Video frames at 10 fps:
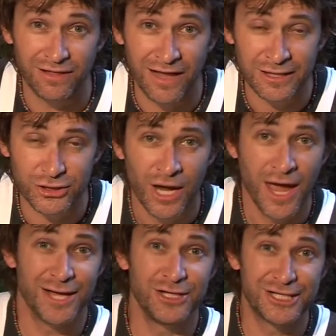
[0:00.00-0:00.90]
lunch,
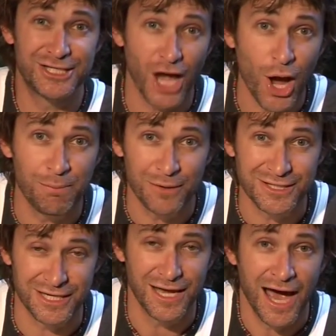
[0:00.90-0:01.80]
and you're so
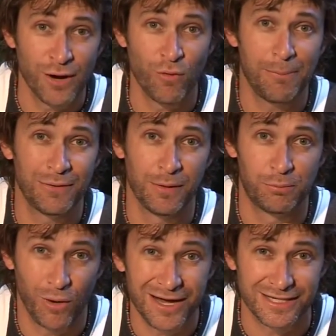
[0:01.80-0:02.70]
busy unwrapping the
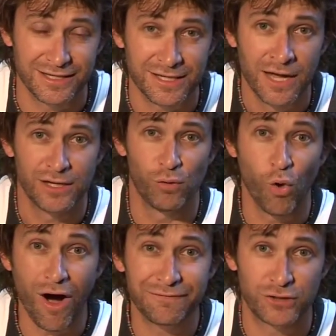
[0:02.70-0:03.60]
presents, your
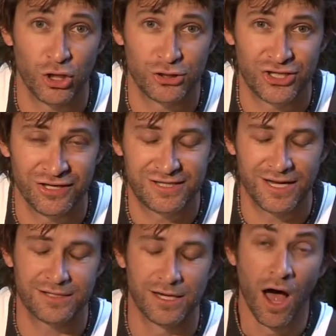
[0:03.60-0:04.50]
wife turns to you and
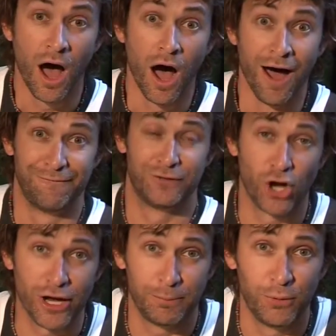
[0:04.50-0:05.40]
says,
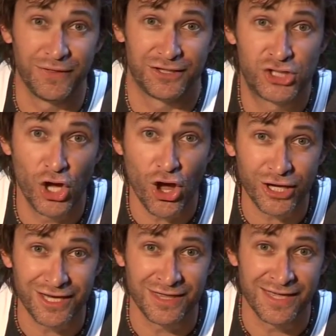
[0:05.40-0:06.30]
"Forgot to put the
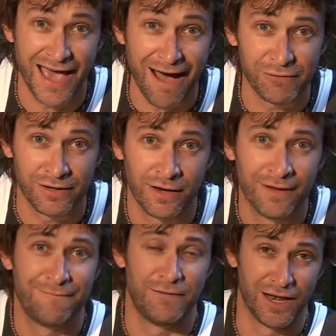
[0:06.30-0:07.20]
turkey in the oven."
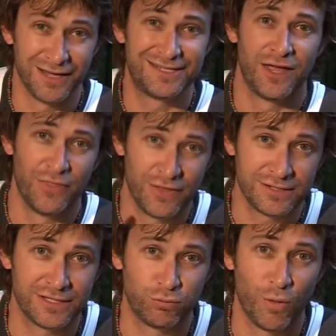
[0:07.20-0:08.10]
Fellas,
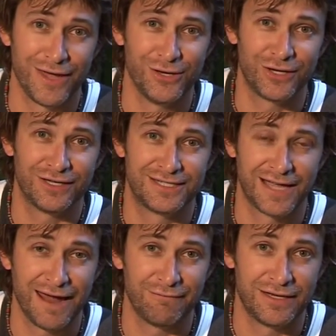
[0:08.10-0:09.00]
this is where you can
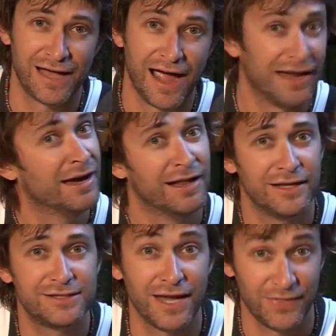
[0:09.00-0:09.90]
save the day.
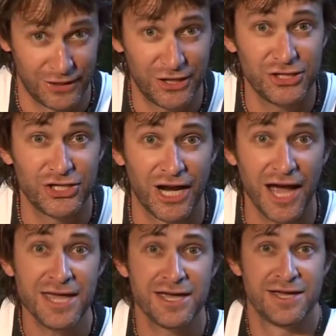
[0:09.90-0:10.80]
Let's get in the kitchen, eh?